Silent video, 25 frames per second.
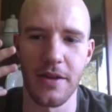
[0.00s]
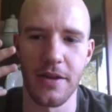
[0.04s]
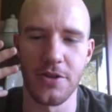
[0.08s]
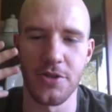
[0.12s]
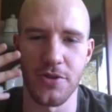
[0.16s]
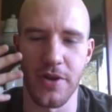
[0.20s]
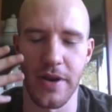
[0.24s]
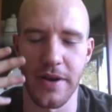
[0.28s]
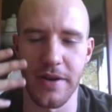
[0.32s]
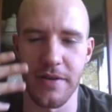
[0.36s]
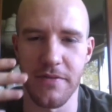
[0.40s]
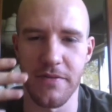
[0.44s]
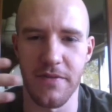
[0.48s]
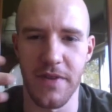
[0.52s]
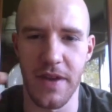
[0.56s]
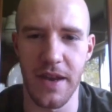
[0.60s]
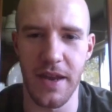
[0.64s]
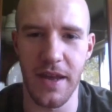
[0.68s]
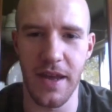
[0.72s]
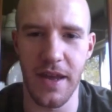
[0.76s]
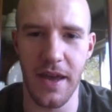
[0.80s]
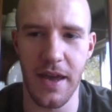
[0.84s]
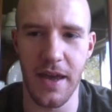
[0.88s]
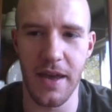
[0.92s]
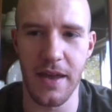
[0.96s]
trying to fit
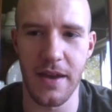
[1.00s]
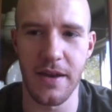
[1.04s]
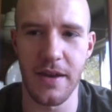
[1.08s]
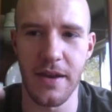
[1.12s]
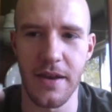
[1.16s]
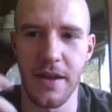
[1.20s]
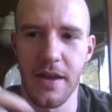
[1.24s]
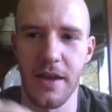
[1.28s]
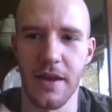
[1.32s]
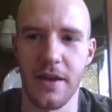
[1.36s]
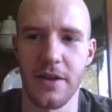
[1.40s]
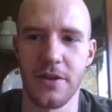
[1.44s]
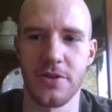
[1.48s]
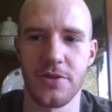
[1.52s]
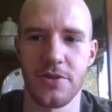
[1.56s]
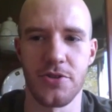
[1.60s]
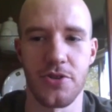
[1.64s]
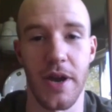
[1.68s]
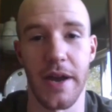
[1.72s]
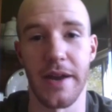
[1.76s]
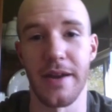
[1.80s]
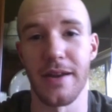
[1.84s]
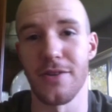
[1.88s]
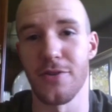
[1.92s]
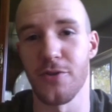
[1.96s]
in,
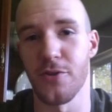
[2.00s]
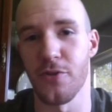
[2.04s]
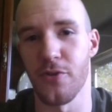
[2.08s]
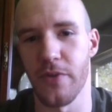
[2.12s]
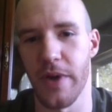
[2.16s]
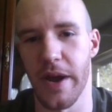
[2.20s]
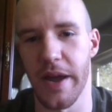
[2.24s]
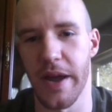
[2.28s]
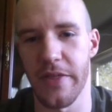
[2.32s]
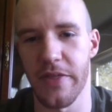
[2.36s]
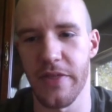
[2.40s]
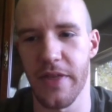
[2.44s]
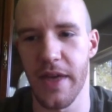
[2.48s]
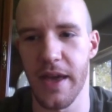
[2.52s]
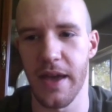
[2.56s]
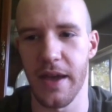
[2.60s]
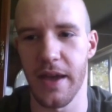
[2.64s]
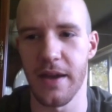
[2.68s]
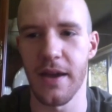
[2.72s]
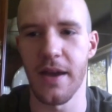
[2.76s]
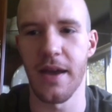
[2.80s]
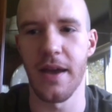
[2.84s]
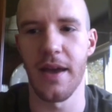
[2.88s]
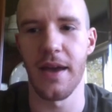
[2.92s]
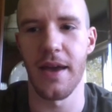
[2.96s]
trying to do the right
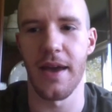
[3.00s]
thing.